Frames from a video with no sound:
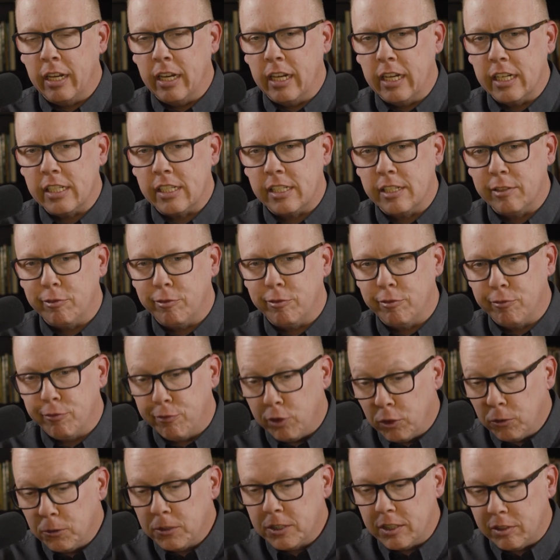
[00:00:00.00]
and in his div-
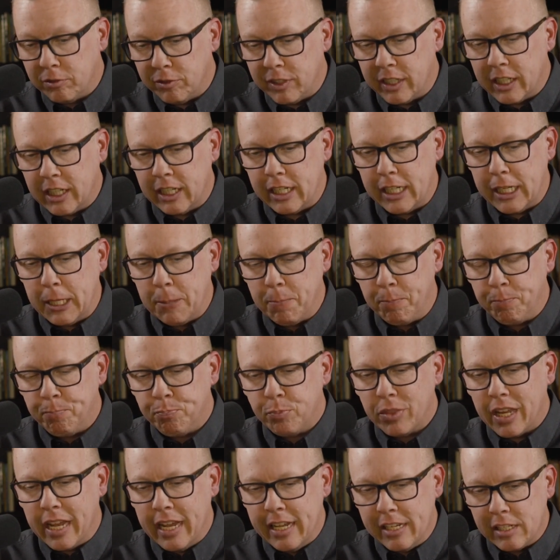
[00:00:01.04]
full divinity
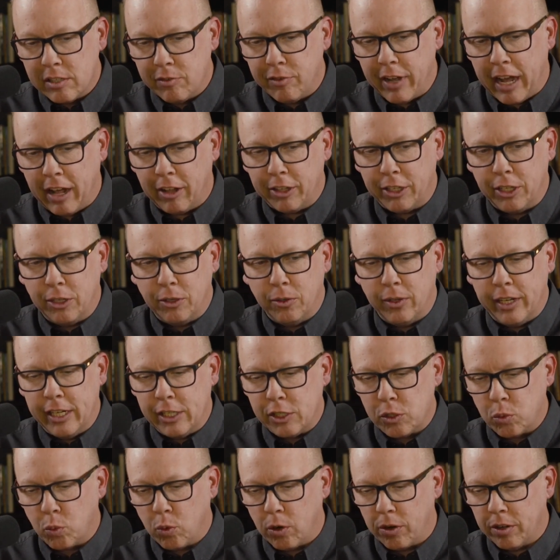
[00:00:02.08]
his value
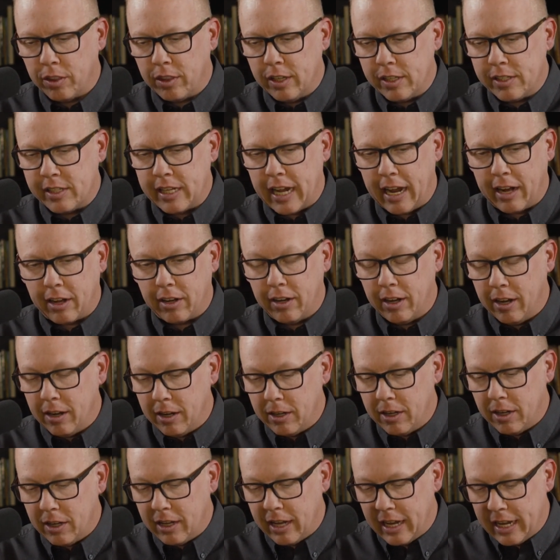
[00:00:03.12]
is worth the sac uh,
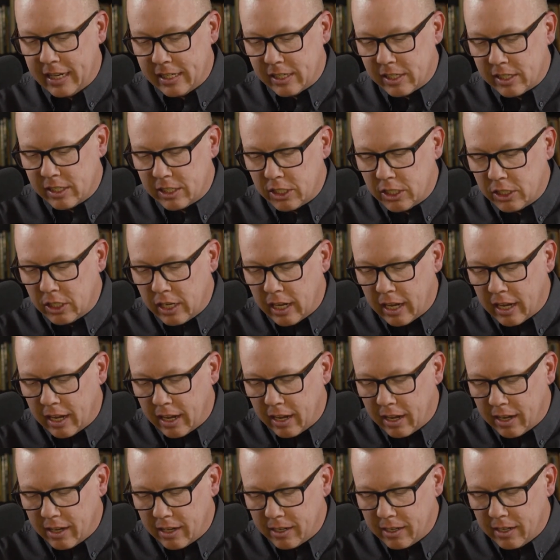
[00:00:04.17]
uh his
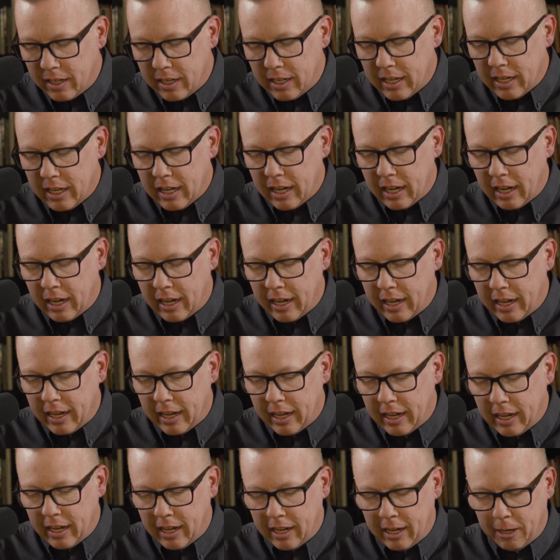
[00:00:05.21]
uh, uh,
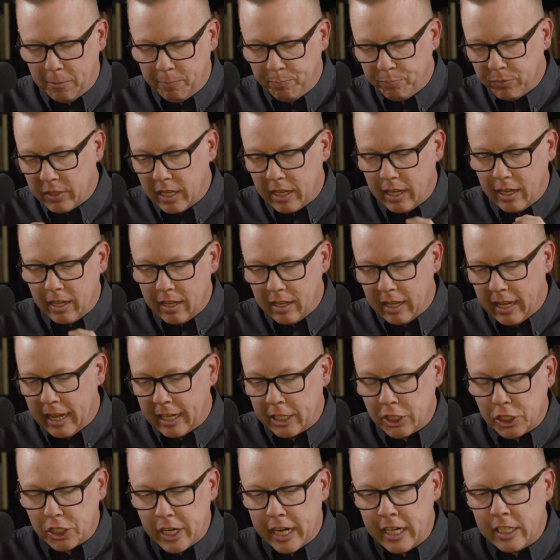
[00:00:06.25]
um,
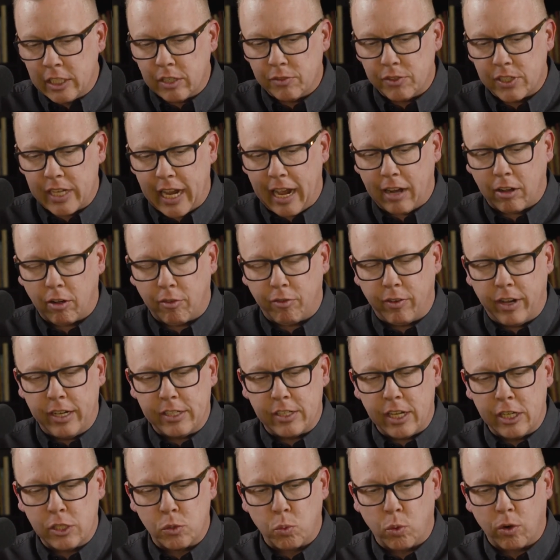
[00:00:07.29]
exchange of
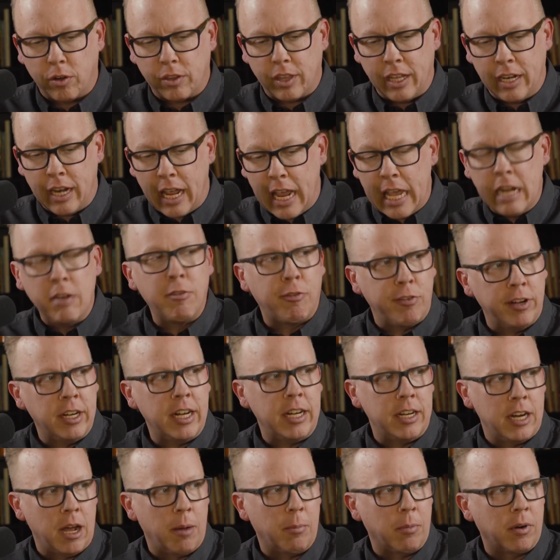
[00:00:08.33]
sacrifice is worth an
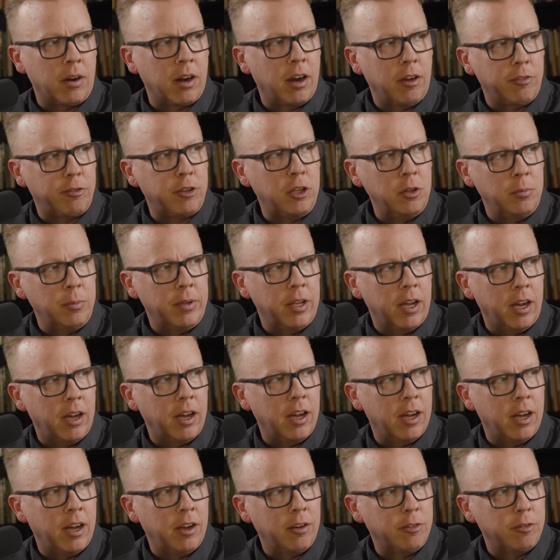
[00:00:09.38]
infinite number of human
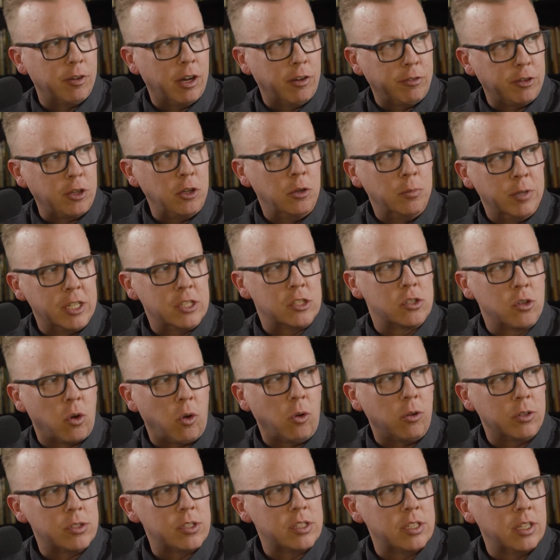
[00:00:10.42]
mm-hmm. of, of human
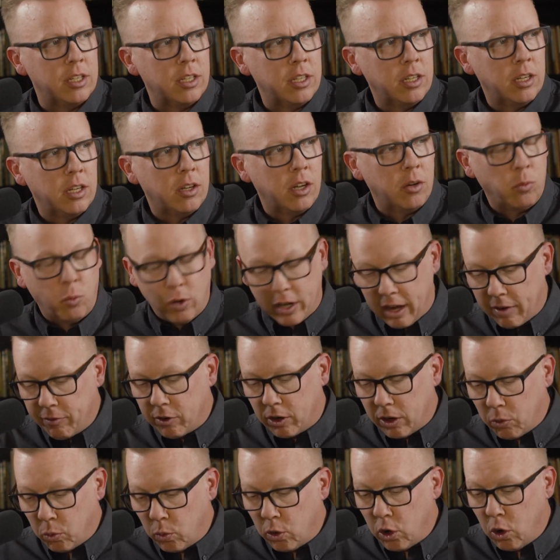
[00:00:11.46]
souls Amen. Yeah.
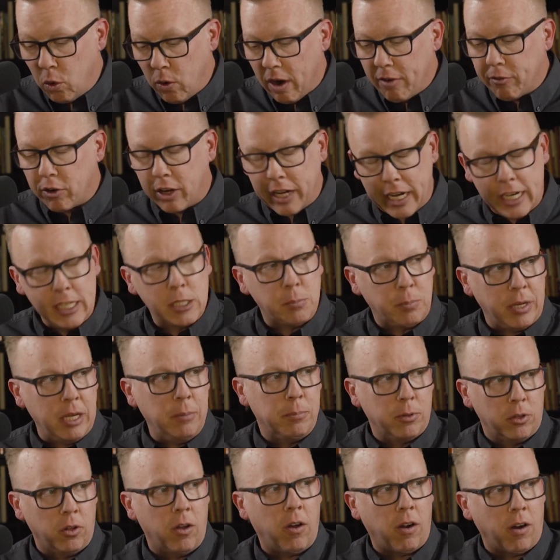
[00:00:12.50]
whatever whoever his
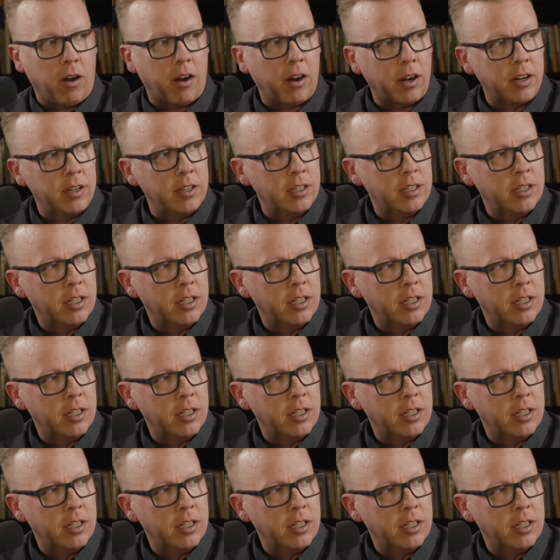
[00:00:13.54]
people are